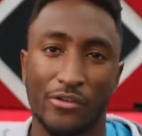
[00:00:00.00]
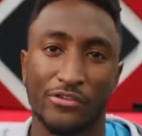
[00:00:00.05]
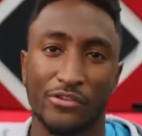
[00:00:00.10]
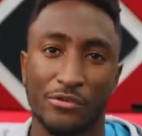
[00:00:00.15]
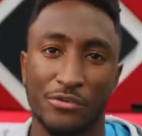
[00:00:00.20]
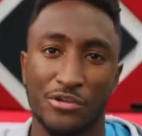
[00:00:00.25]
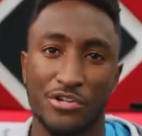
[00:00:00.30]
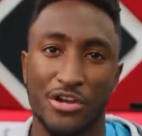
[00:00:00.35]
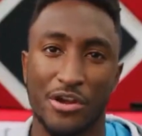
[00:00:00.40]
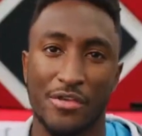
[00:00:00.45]

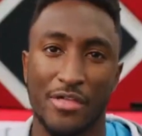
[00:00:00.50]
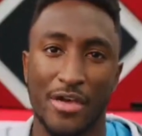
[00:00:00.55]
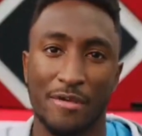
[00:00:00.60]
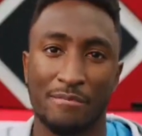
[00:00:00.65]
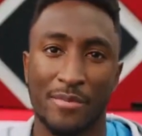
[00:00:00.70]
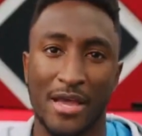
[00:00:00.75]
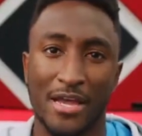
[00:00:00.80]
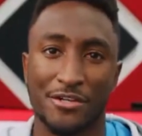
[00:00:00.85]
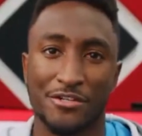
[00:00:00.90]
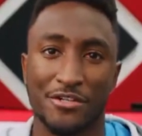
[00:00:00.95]
today.
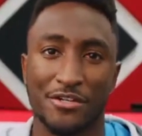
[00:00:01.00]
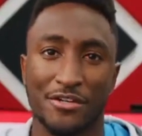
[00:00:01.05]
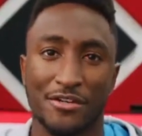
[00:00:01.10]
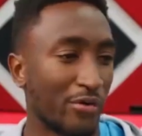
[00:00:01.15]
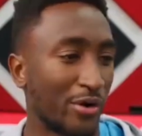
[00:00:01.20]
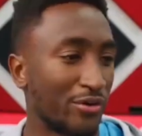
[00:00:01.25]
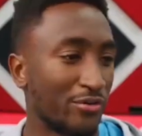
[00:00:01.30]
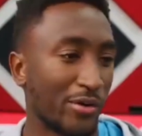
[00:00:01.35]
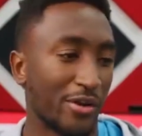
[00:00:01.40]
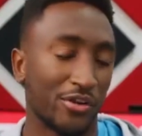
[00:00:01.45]

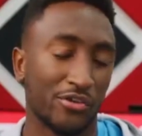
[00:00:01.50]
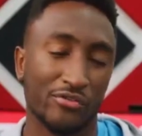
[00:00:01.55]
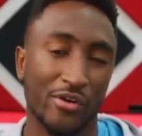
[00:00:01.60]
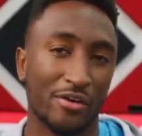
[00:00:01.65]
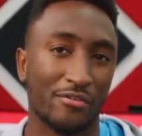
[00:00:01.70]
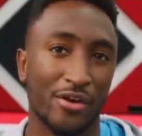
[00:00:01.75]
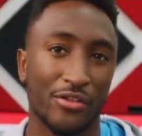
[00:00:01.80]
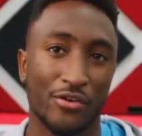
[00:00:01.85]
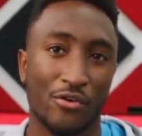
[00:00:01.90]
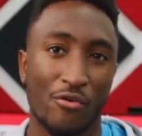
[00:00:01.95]

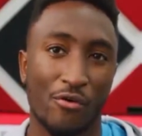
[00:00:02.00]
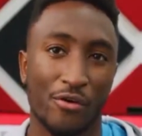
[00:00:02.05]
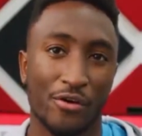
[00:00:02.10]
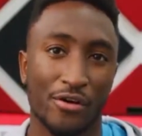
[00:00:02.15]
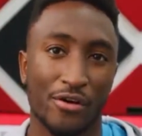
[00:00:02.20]
Happy birthday